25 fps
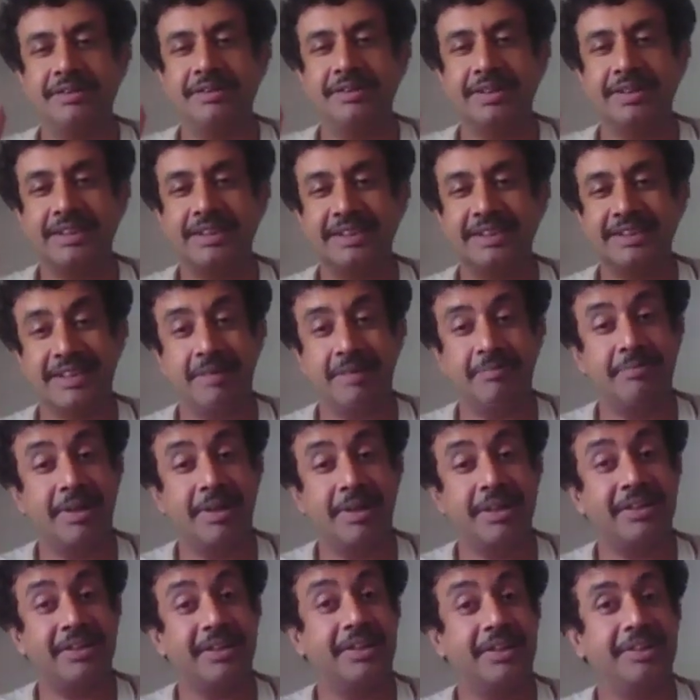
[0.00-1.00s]
this number
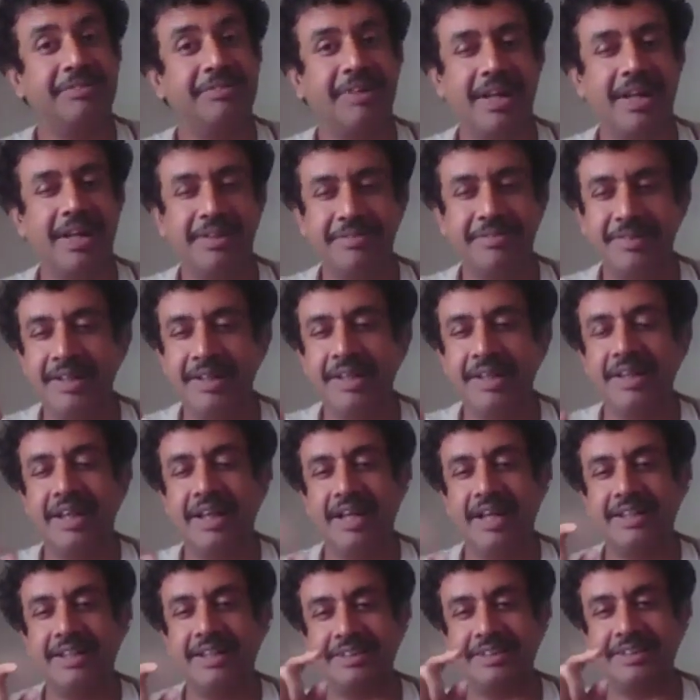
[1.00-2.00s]
35
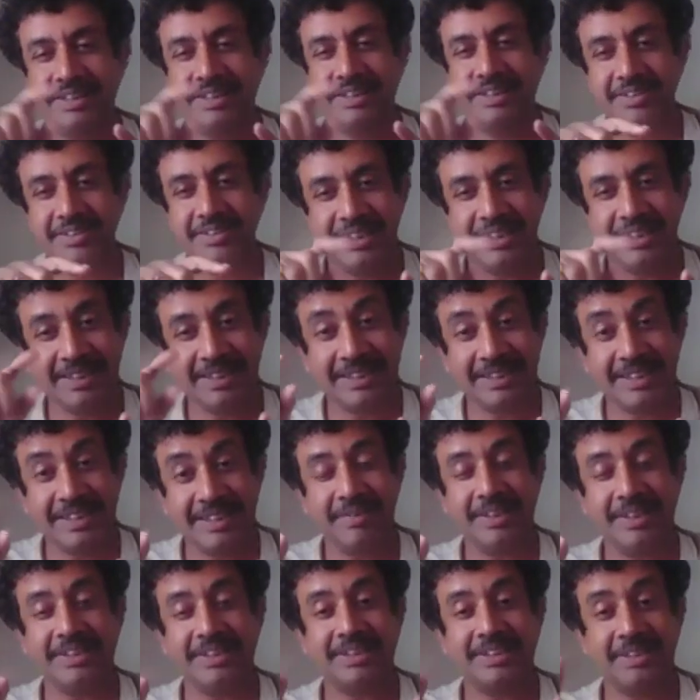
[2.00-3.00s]
and a C3
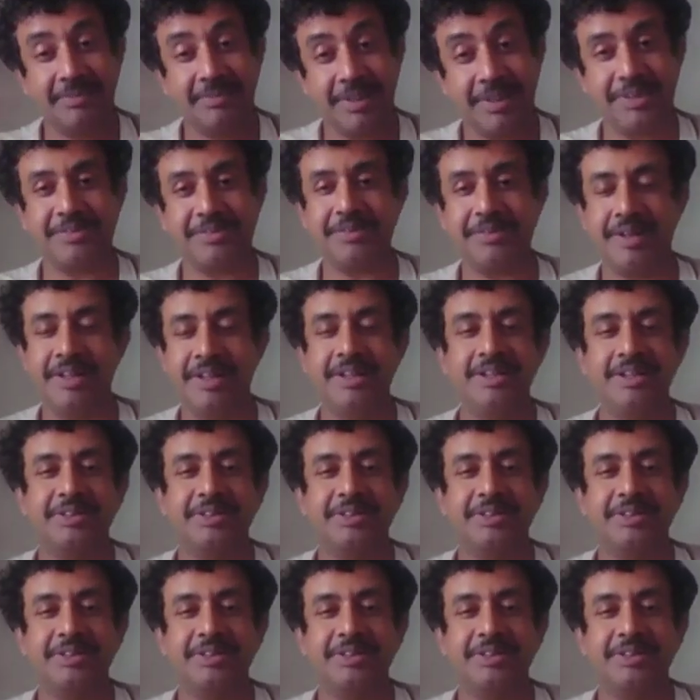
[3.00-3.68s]
C7 symmetry